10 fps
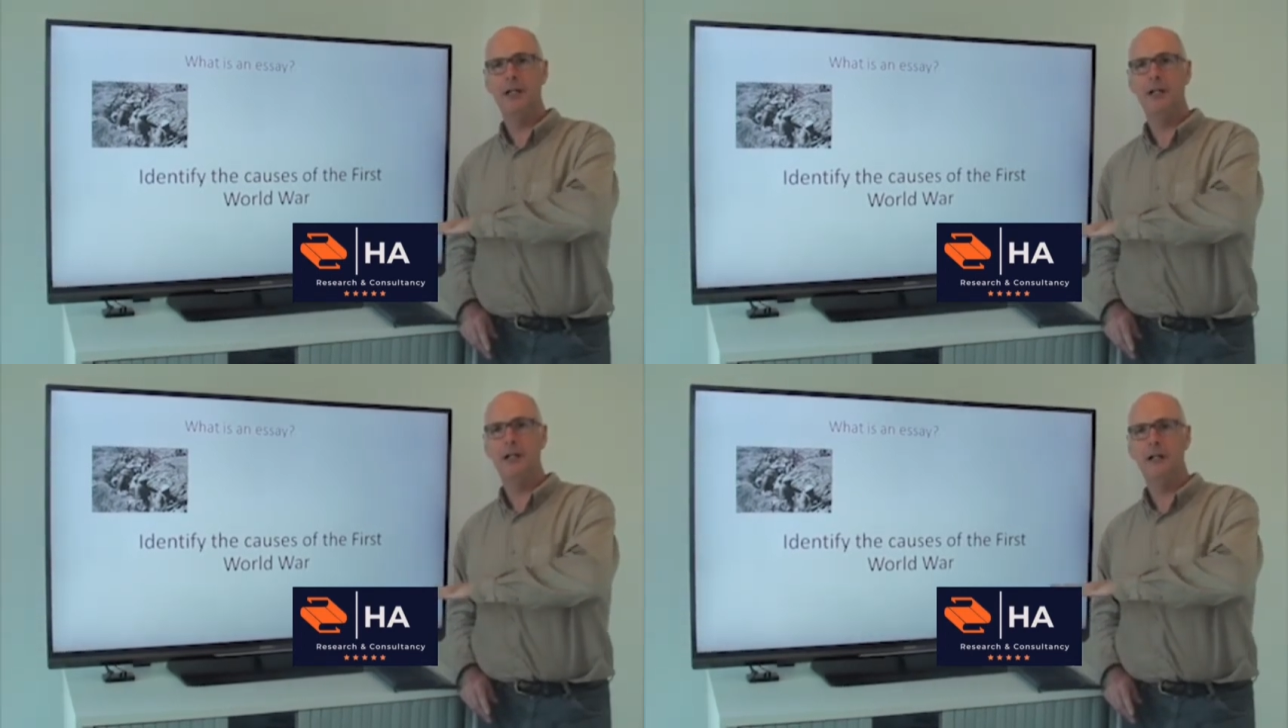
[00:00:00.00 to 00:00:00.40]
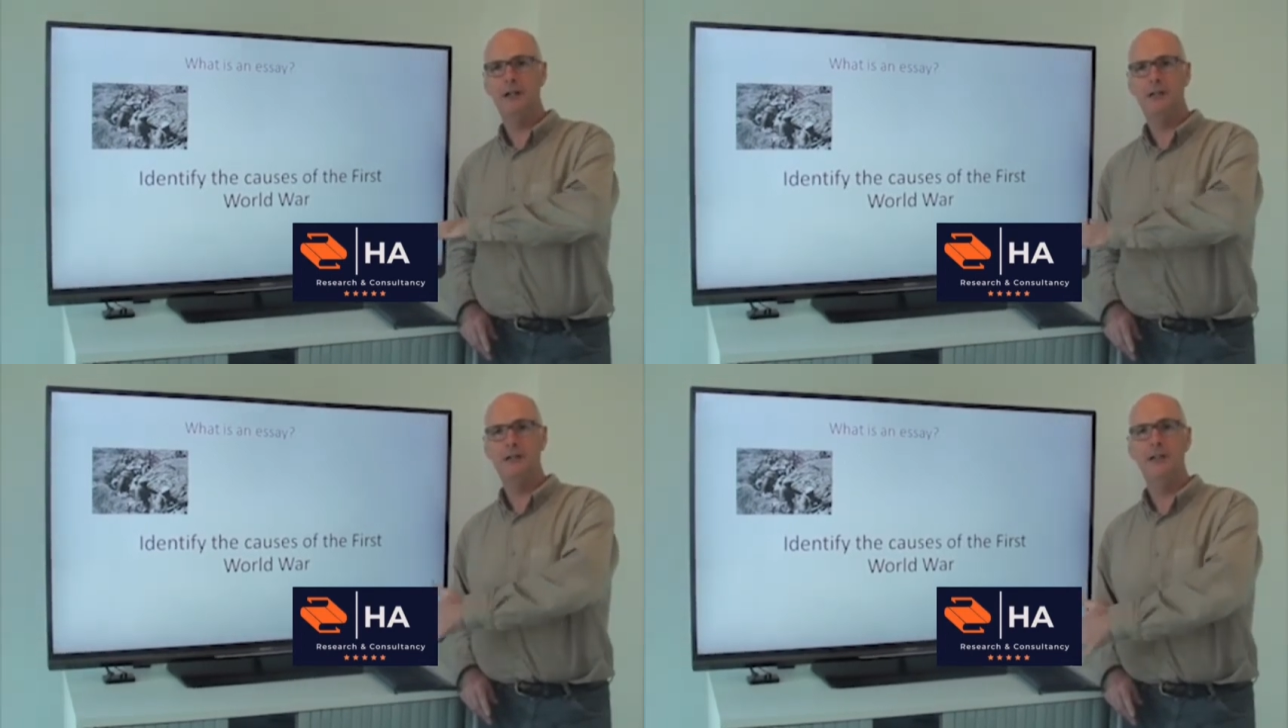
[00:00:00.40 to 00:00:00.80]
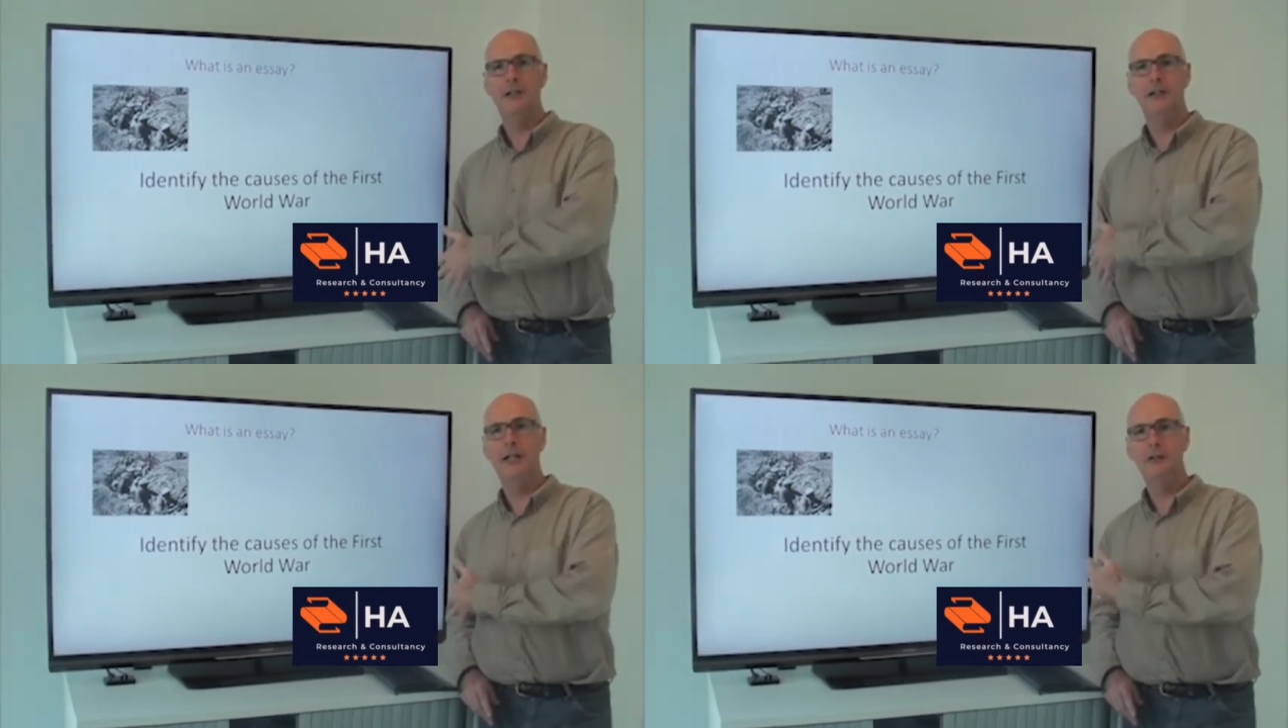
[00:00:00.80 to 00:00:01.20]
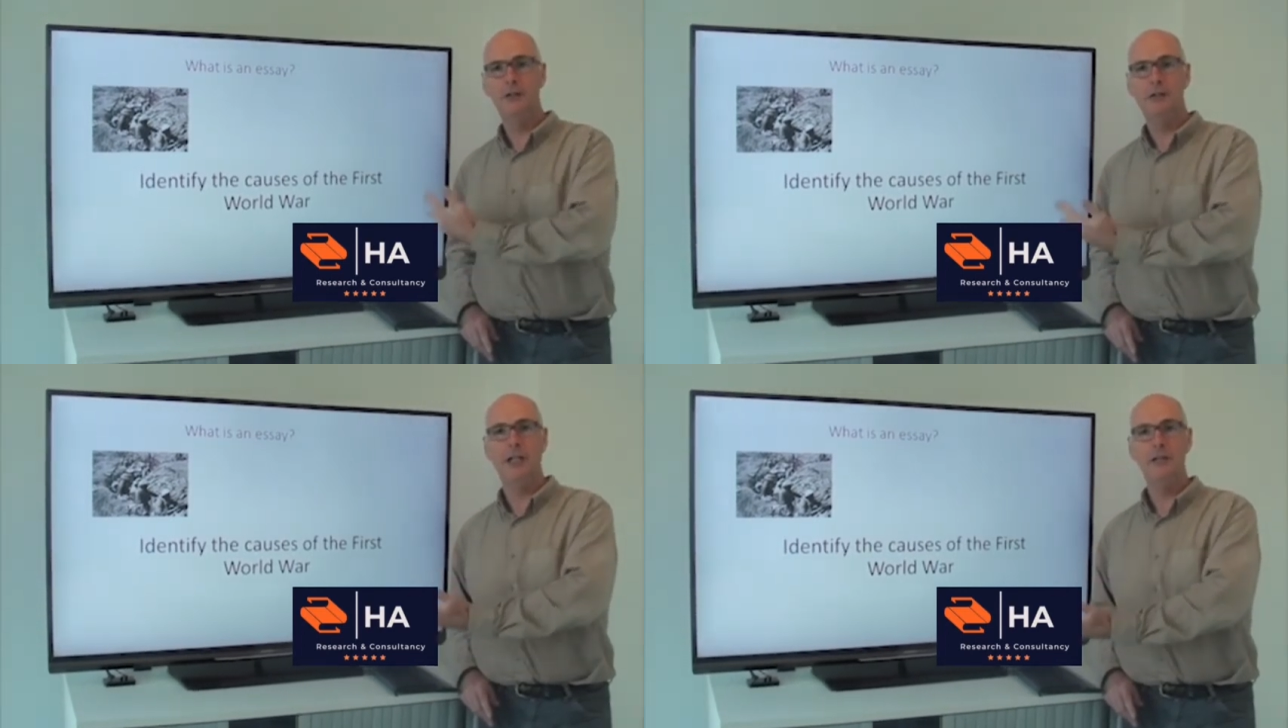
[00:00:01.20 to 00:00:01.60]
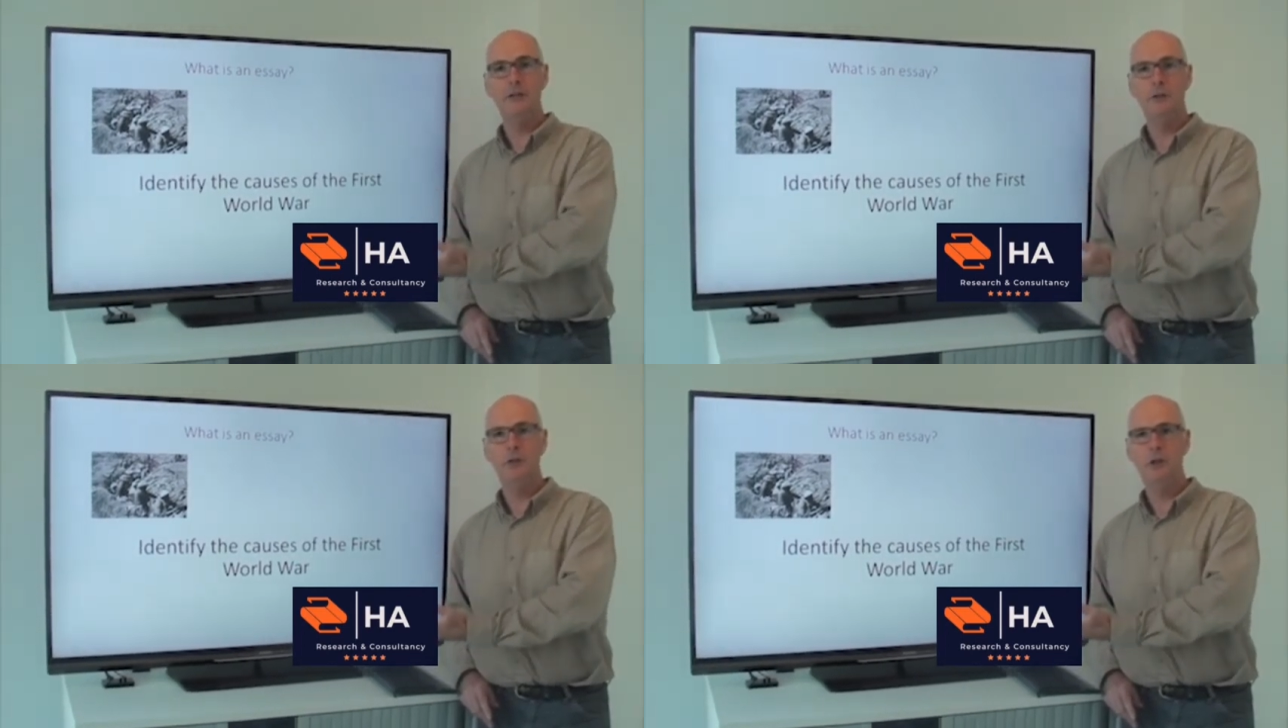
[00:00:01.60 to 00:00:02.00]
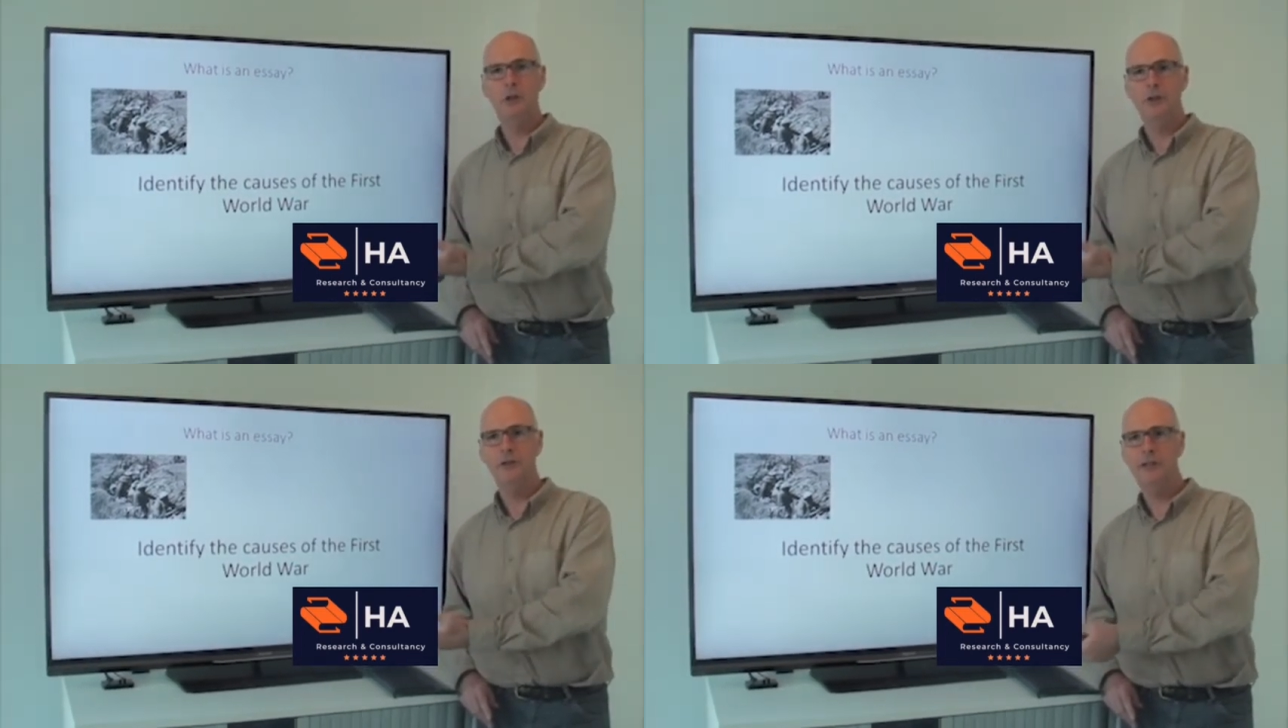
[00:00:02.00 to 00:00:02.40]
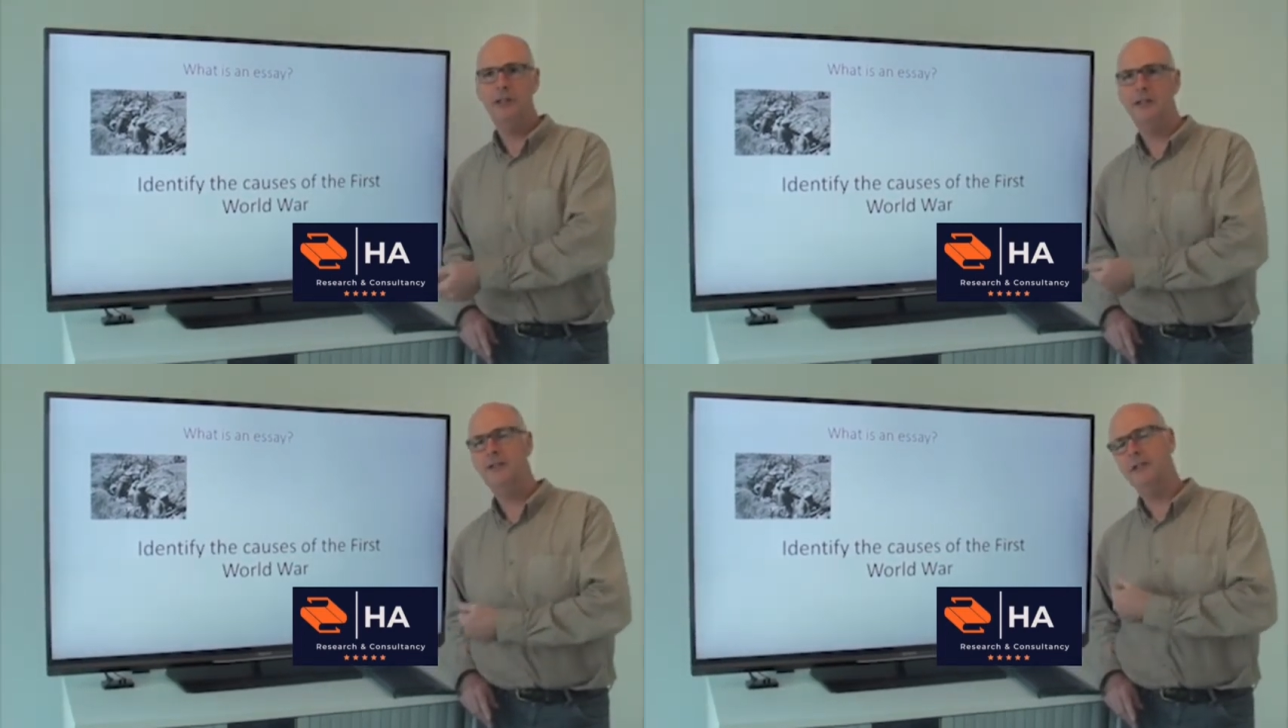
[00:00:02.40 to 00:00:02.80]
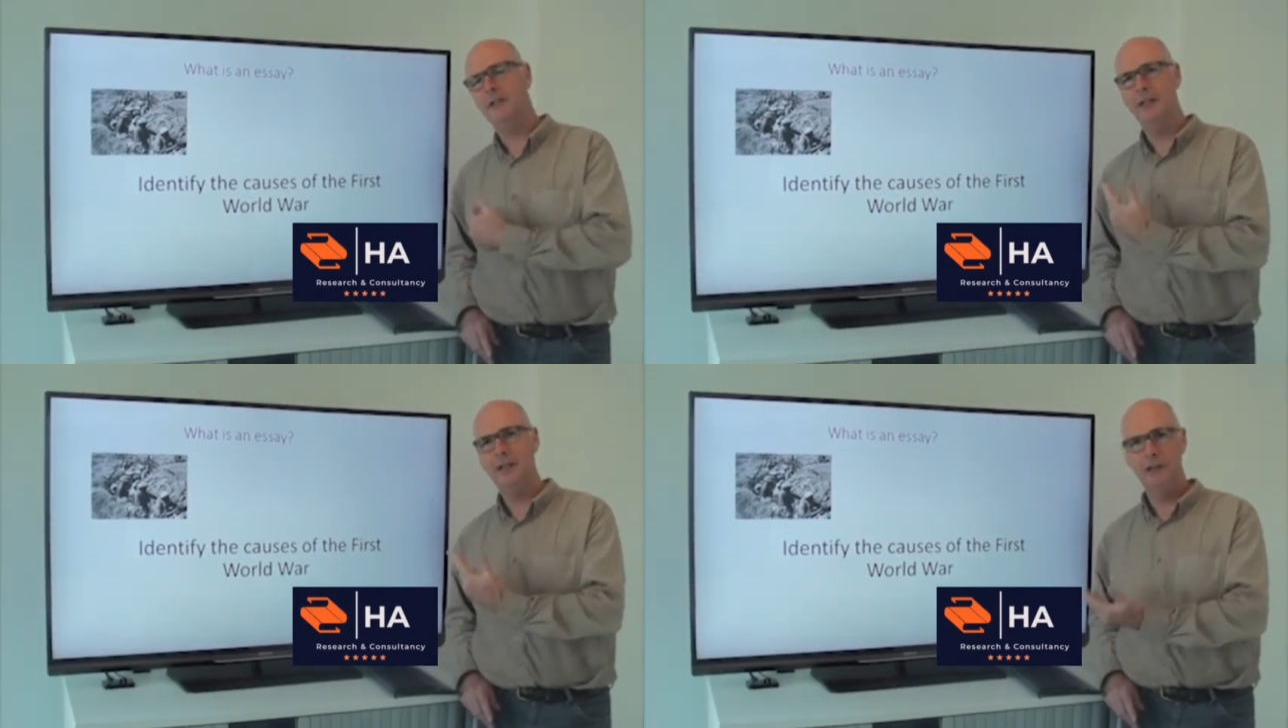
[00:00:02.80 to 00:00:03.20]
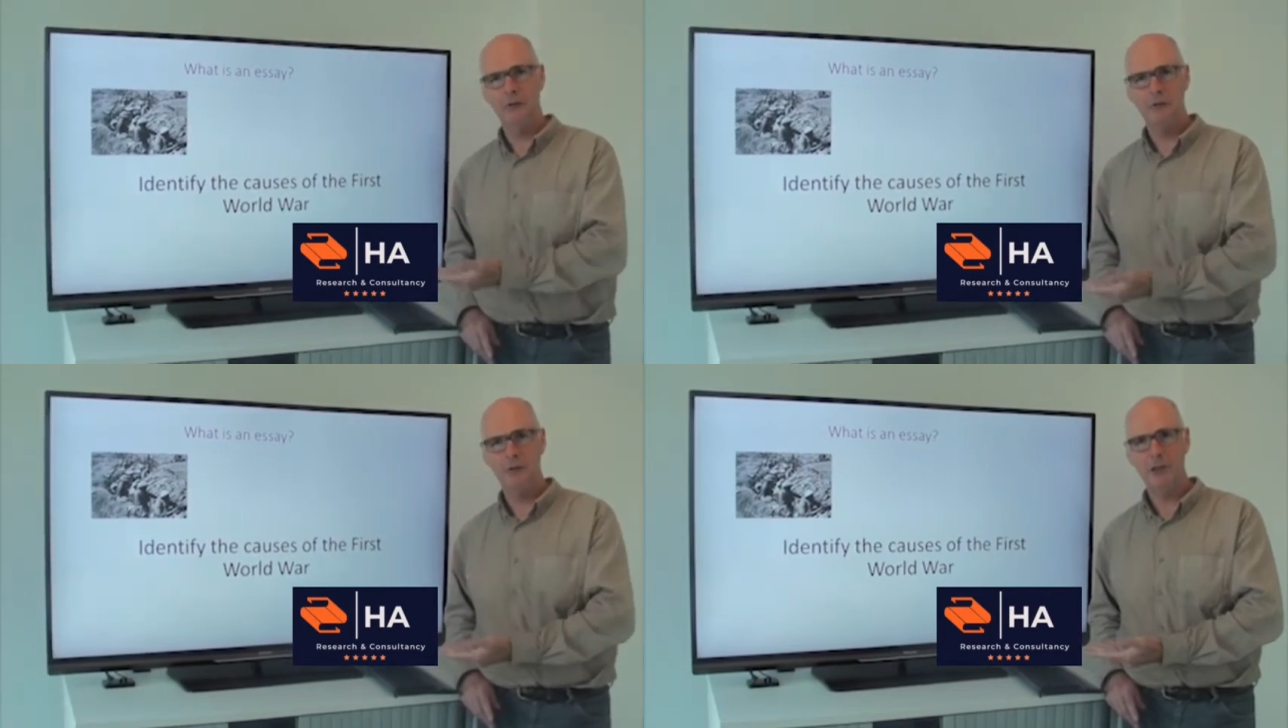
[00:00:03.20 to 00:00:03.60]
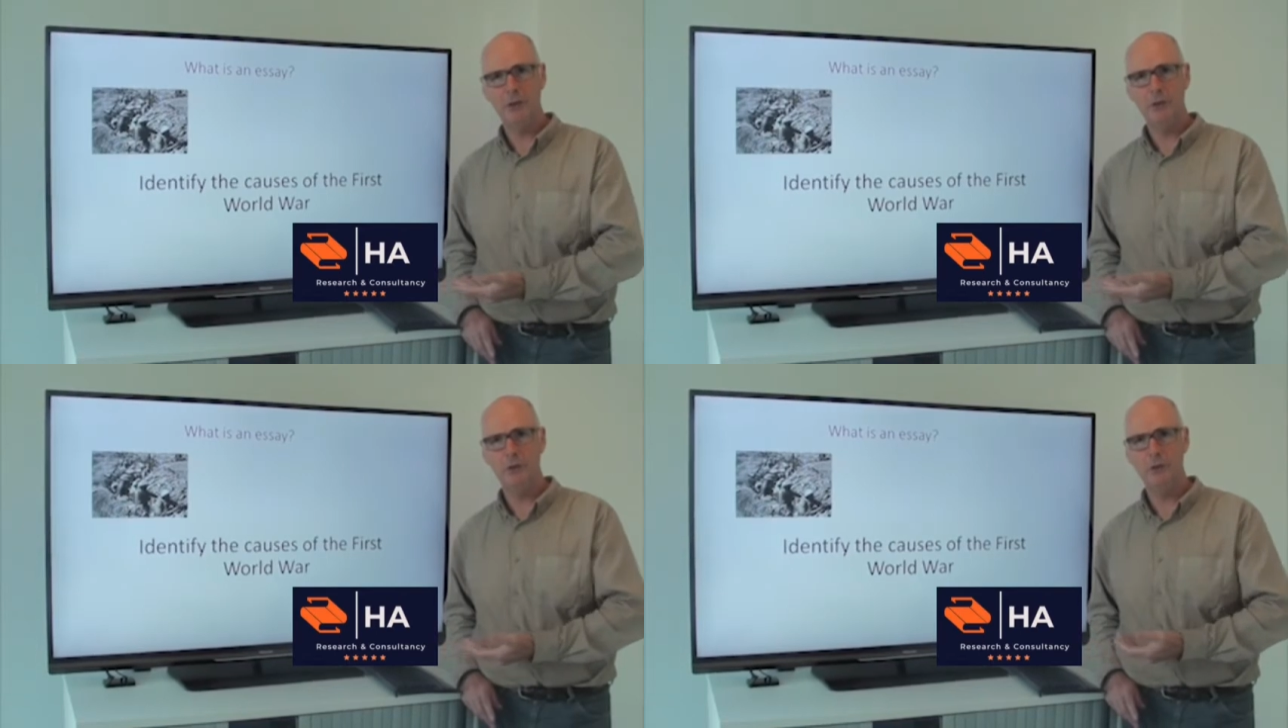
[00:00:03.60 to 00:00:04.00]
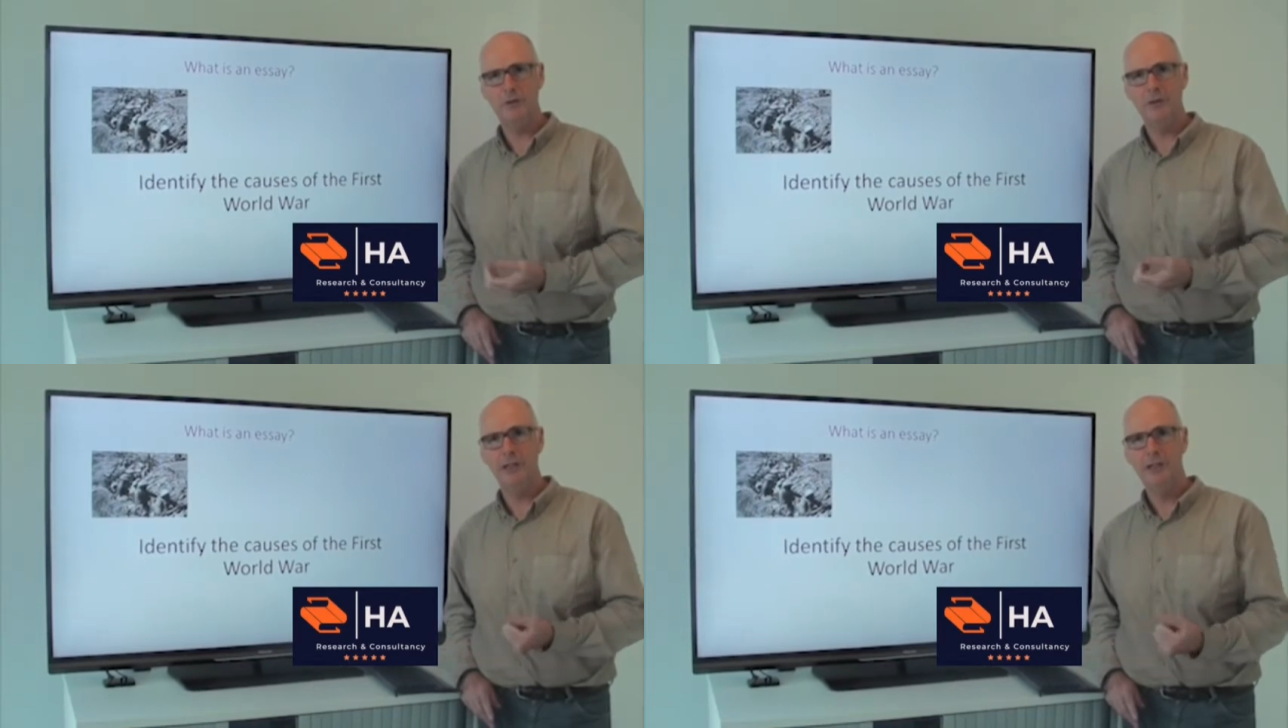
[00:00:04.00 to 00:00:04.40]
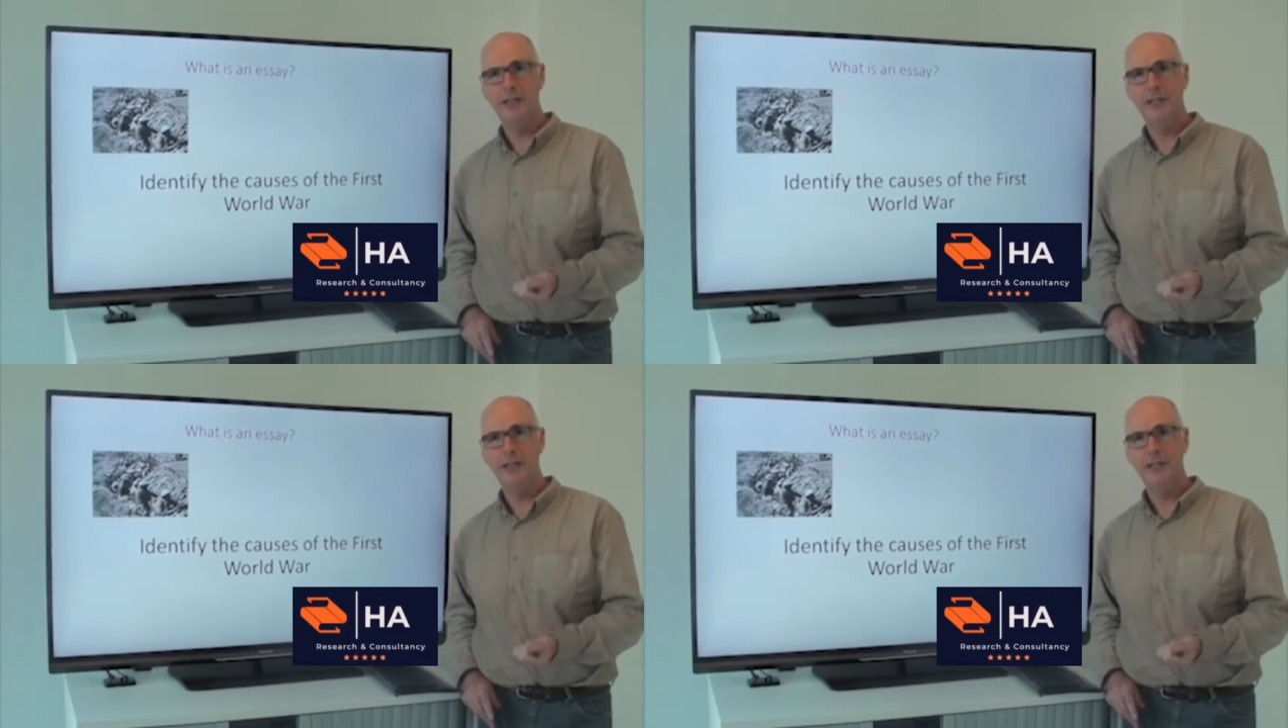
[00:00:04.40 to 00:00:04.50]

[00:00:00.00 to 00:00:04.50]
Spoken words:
get asked in an educational context, in a history course.